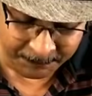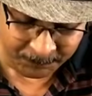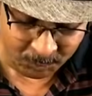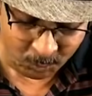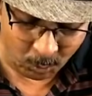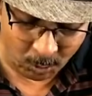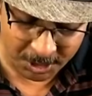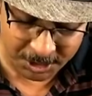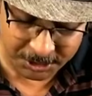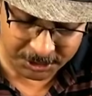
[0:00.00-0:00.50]

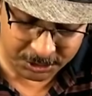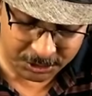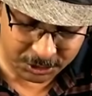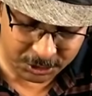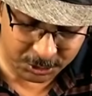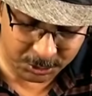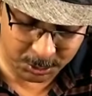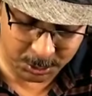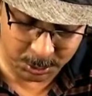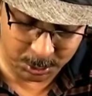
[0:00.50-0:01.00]
1,
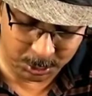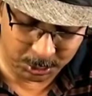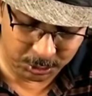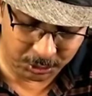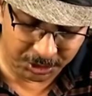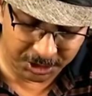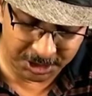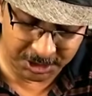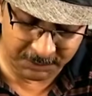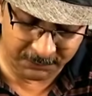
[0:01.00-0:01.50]
2,
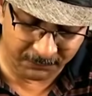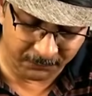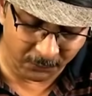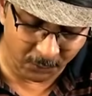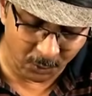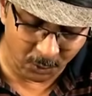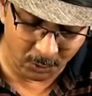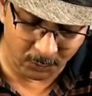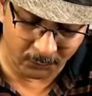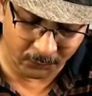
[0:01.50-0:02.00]
3,
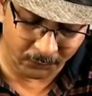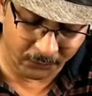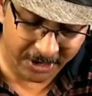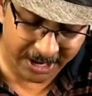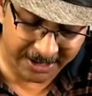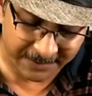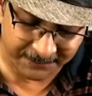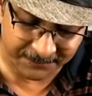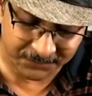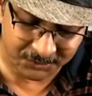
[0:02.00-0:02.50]
4,
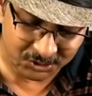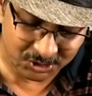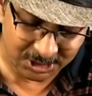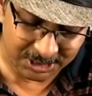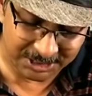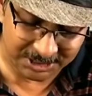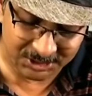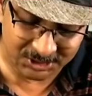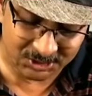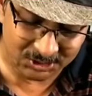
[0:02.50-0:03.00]
5,
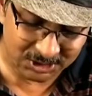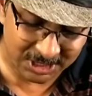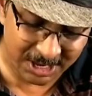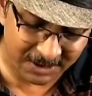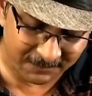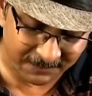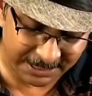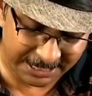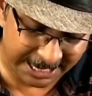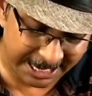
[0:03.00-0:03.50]
6,
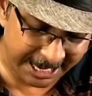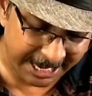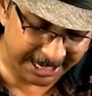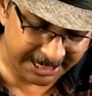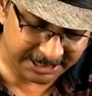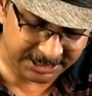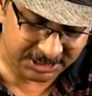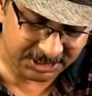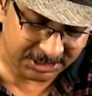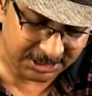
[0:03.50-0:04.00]
7,
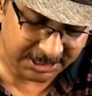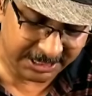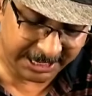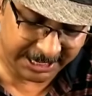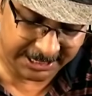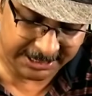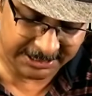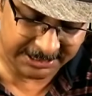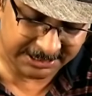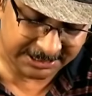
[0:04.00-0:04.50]
8, 9,